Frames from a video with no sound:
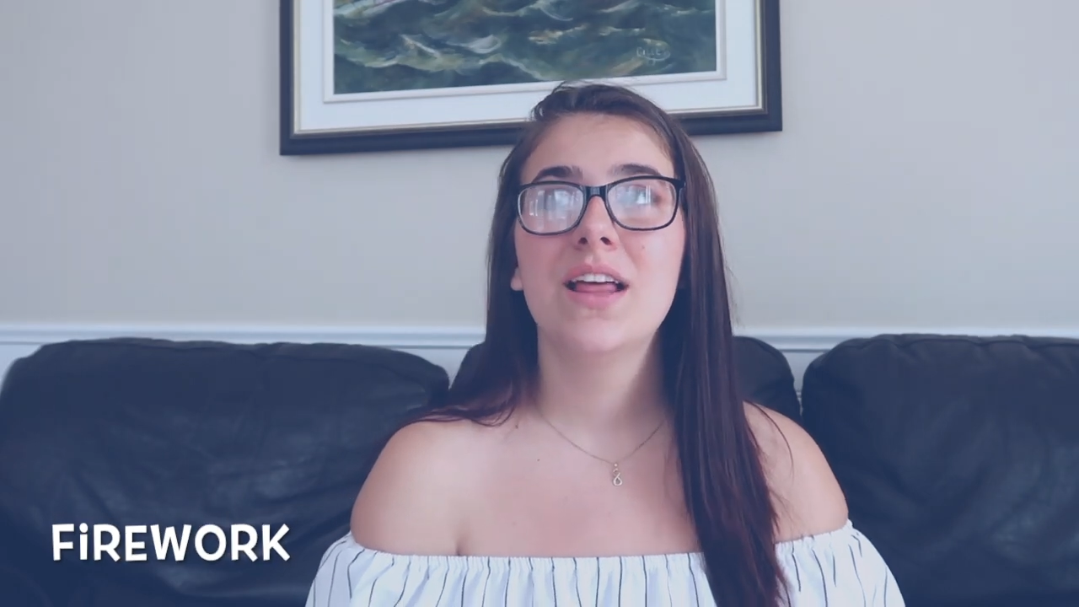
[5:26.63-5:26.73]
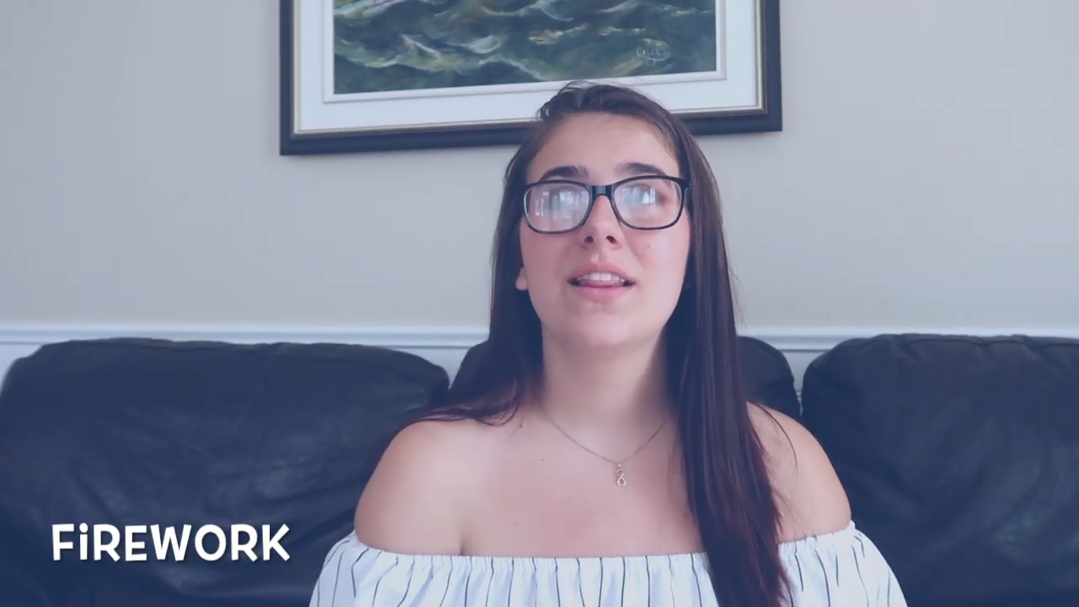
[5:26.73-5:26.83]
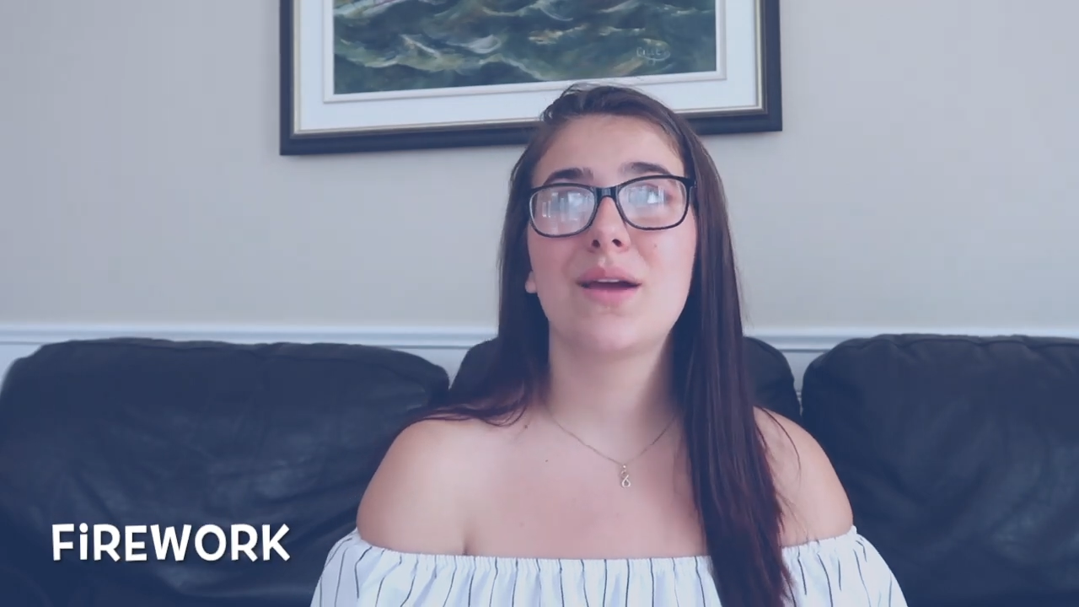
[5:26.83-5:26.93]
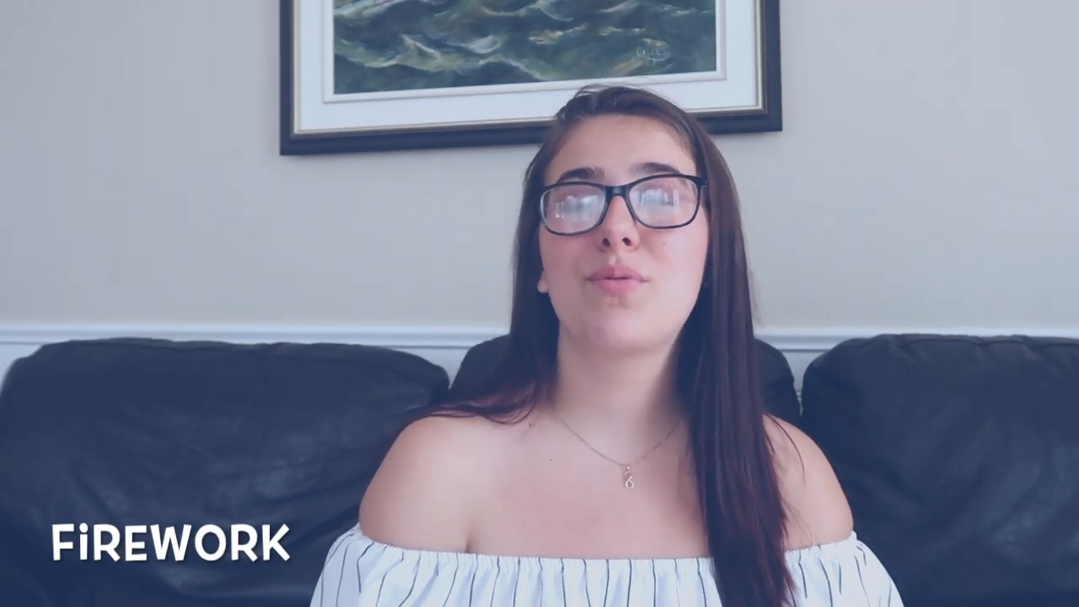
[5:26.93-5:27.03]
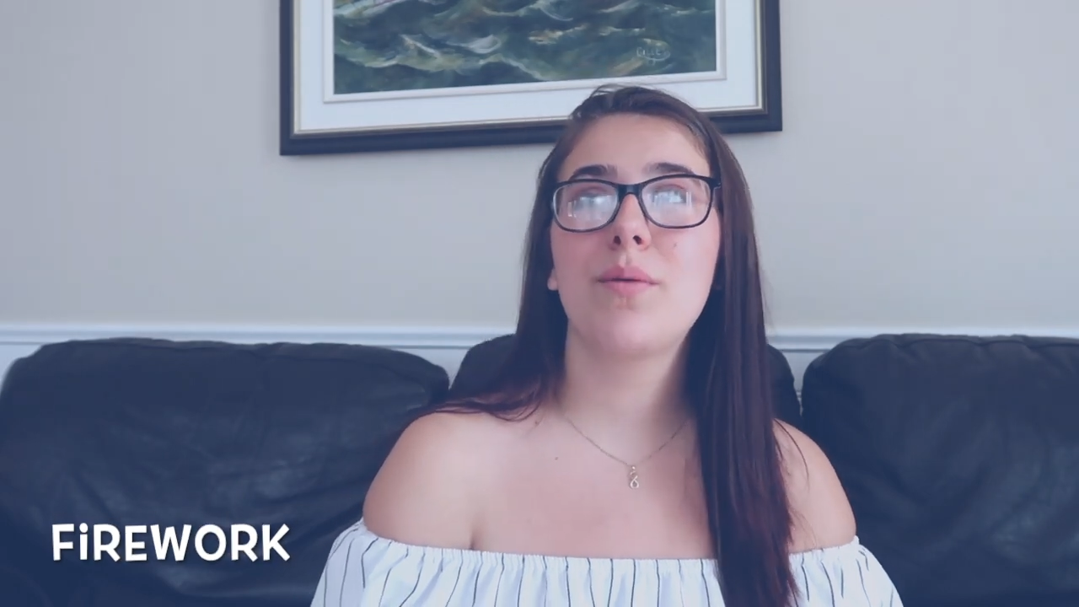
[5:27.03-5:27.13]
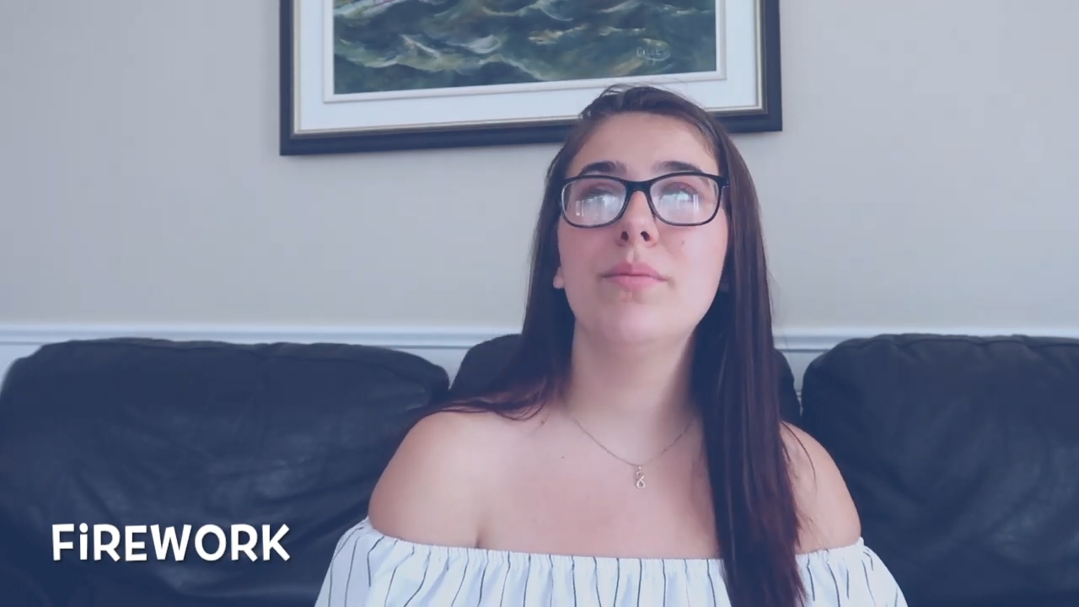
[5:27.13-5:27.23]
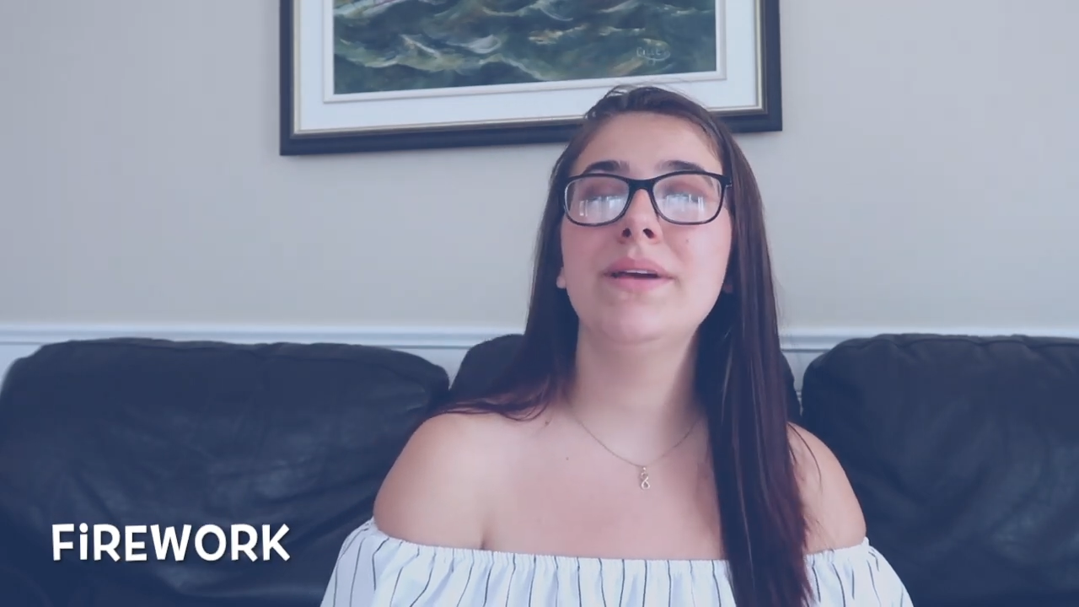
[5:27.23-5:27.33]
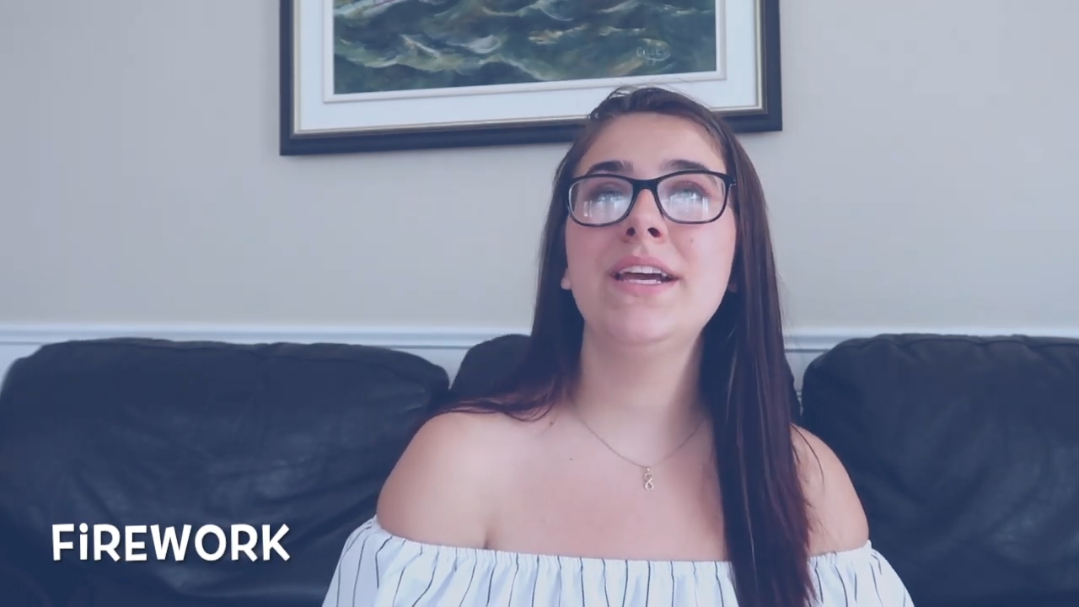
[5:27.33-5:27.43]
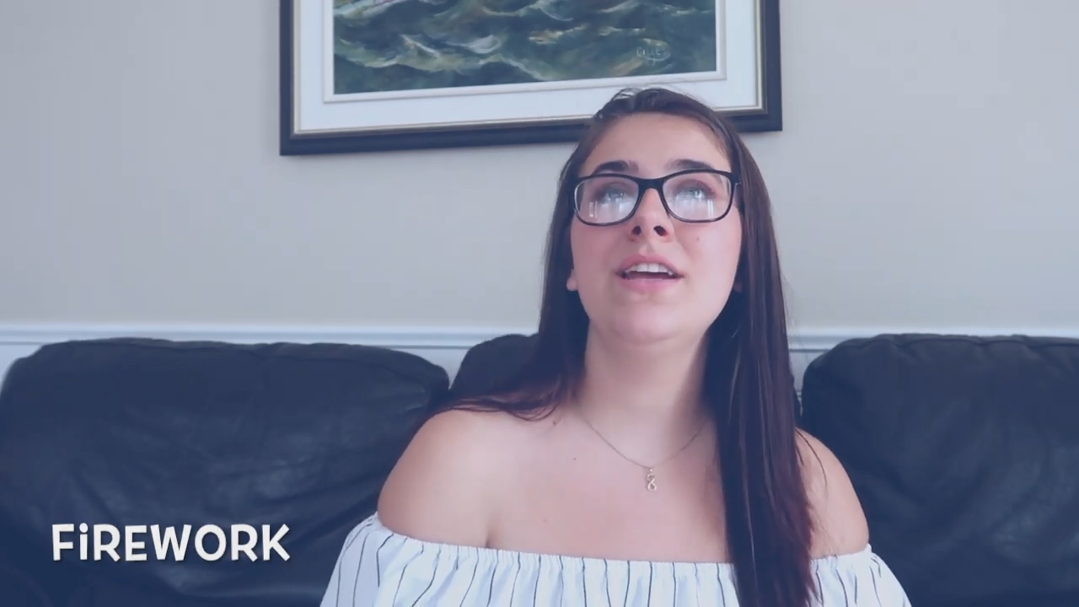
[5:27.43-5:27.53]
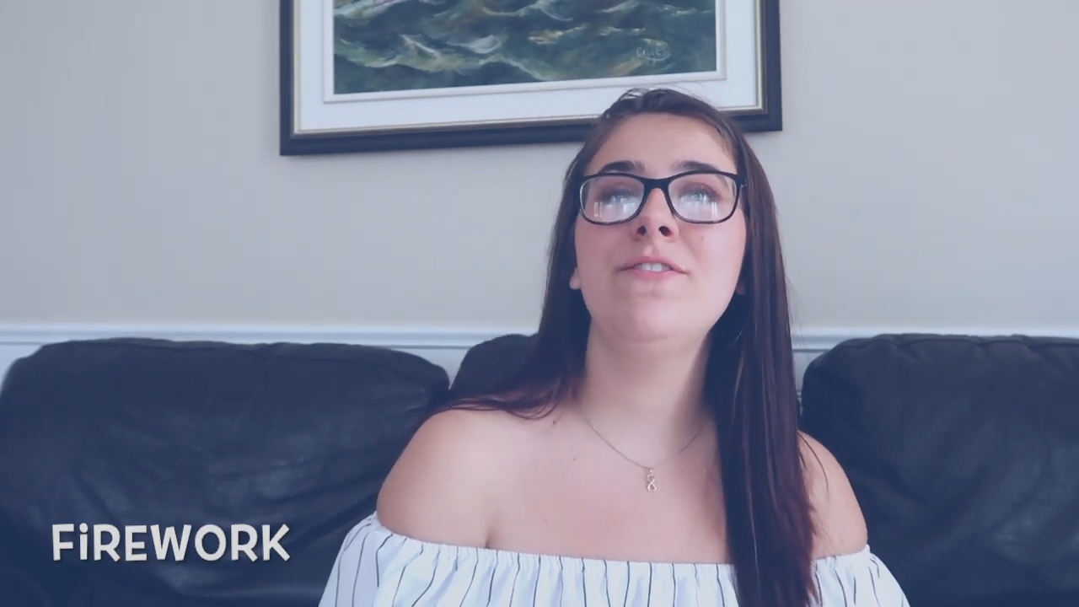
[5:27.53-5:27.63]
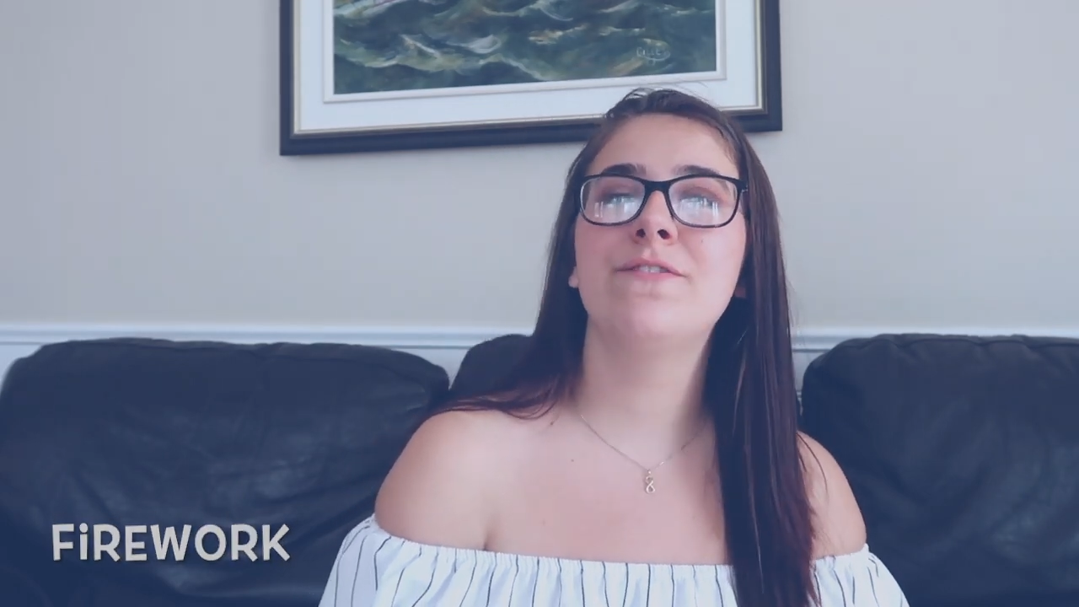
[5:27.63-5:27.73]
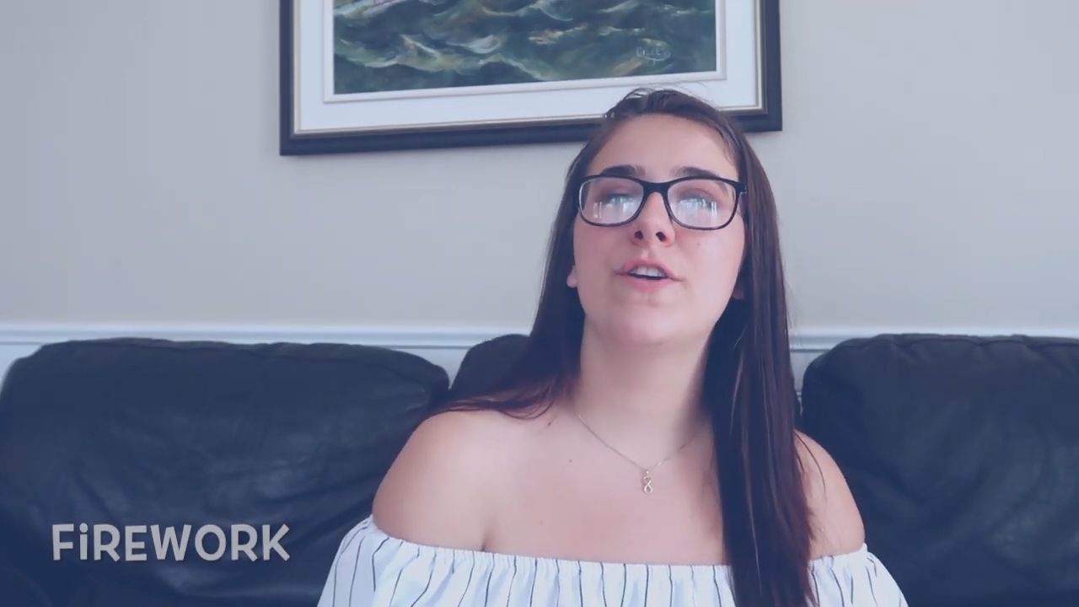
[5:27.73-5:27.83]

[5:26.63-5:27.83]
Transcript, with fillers: Like probably